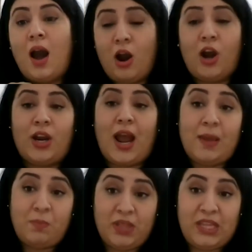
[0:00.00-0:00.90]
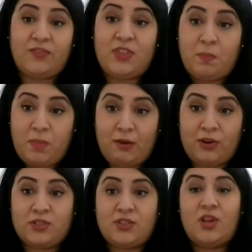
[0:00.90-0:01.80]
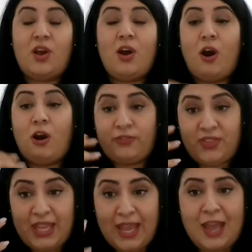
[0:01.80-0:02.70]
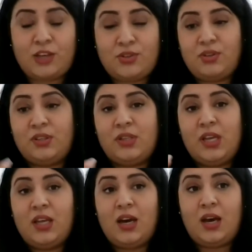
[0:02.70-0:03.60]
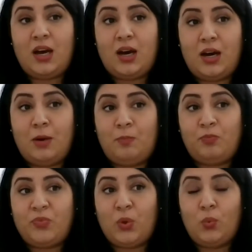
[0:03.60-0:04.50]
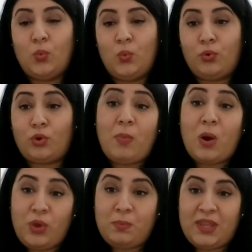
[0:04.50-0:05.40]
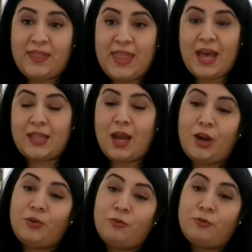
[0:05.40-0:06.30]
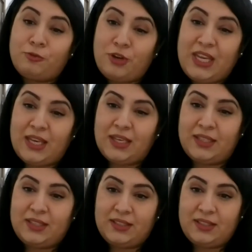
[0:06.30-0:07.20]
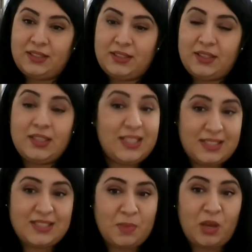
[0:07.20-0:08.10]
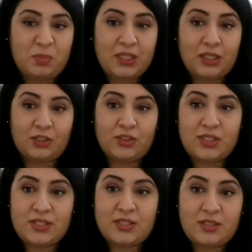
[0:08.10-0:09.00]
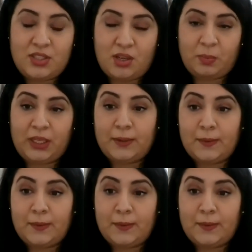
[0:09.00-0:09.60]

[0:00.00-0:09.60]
are, I believe, the parents of the actual Roma women that are free. This is my opinion on this topic.